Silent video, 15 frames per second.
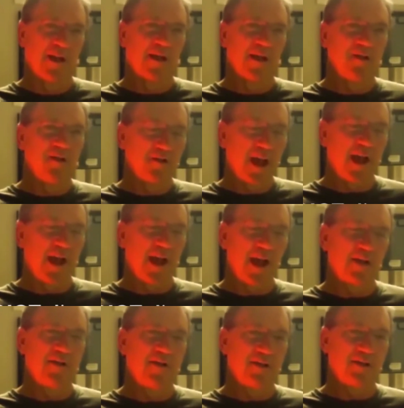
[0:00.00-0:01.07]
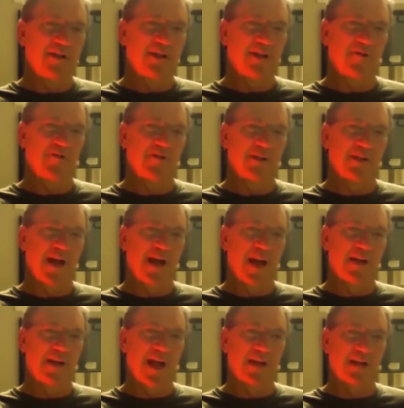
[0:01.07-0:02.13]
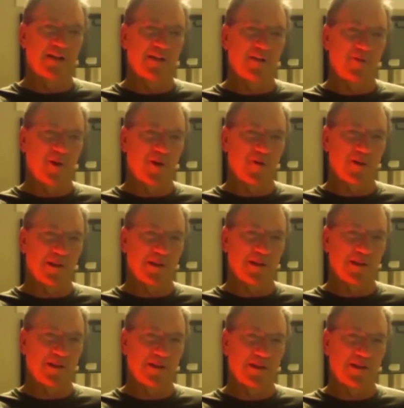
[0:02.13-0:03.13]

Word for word: you cannot use this for diagnostic purposes.